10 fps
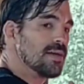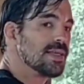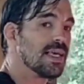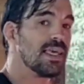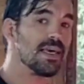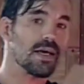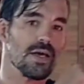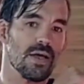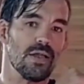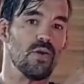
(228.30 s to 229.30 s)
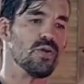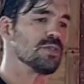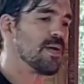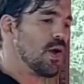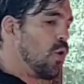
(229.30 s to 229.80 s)
As I kick,
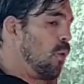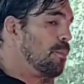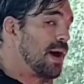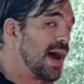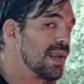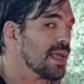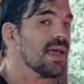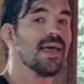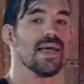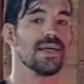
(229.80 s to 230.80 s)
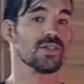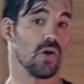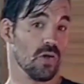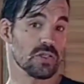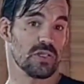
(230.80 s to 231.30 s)
notice my whole body
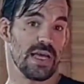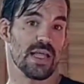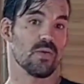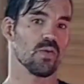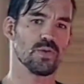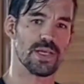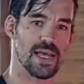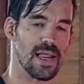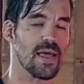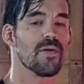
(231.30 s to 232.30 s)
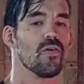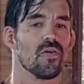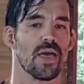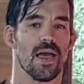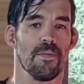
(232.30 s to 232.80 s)
is alternating, rotating.
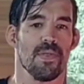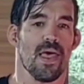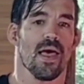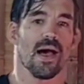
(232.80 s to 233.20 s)
Okay?